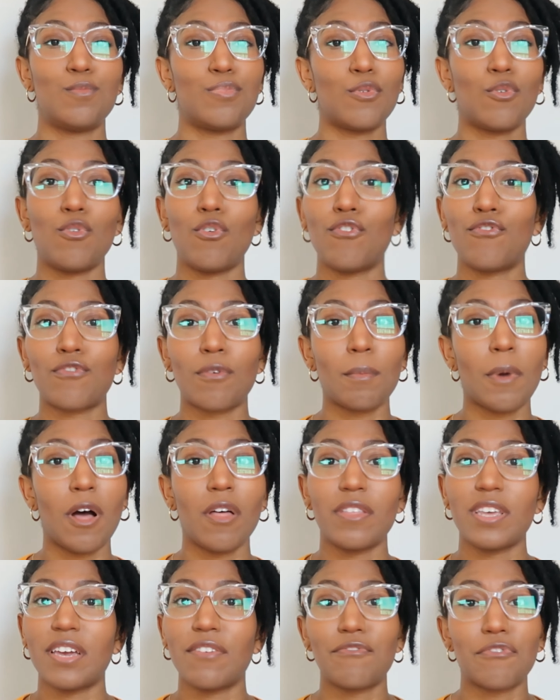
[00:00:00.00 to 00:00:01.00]
pull from
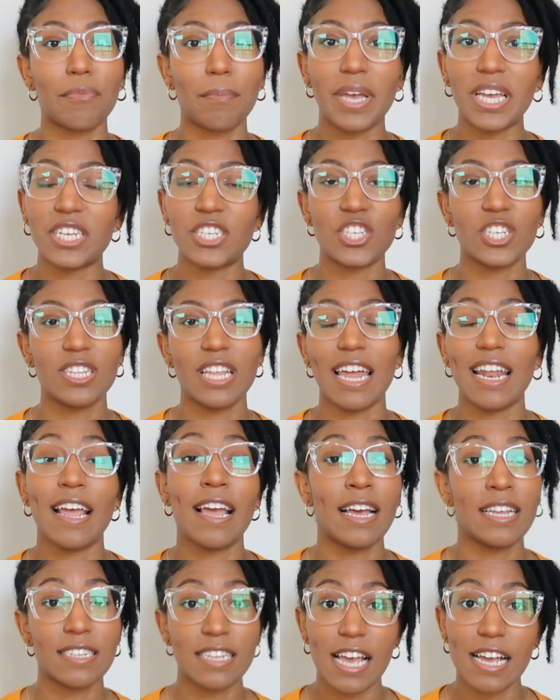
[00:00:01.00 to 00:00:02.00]
all the information that it
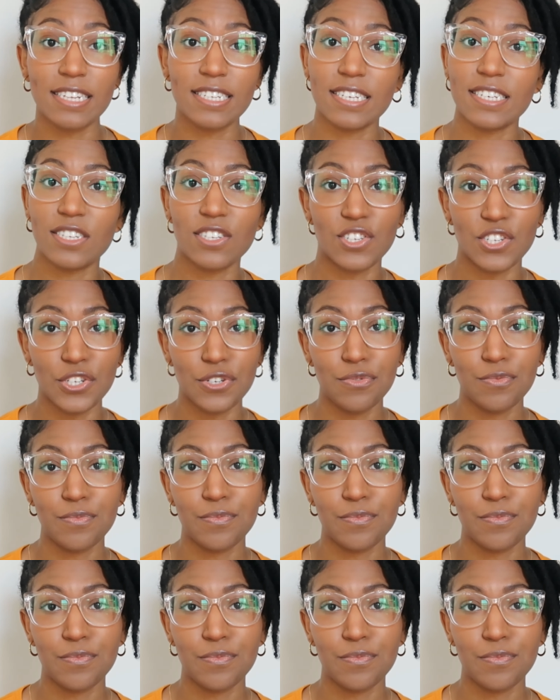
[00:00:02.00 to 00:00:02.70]
has access to.